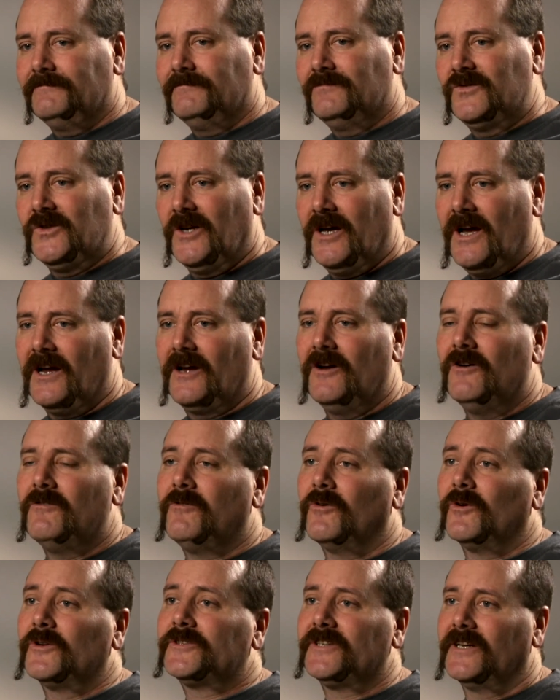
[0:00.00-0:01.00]
So I go
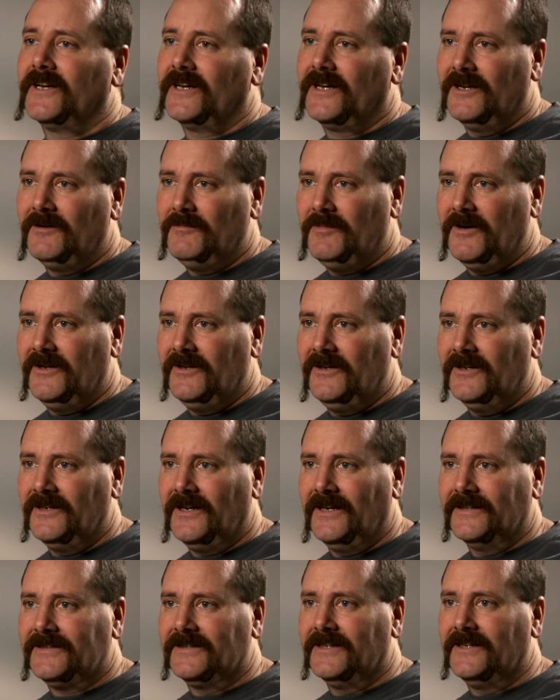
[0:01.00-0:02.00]
for a second opinion,
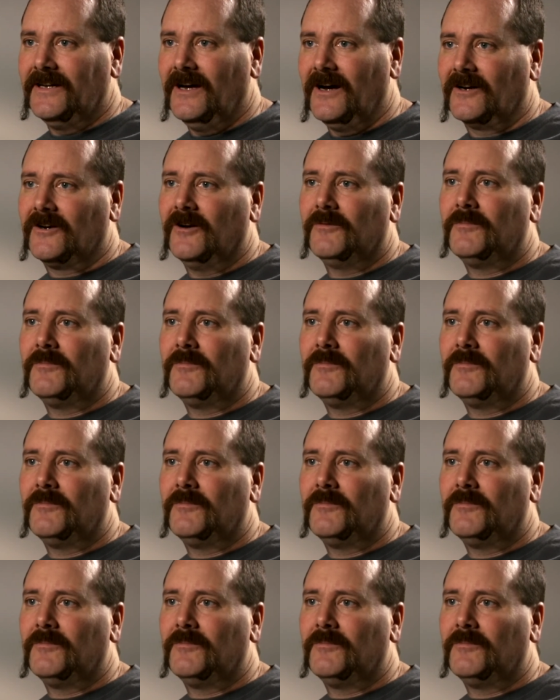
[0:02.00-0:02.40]
I see Dr.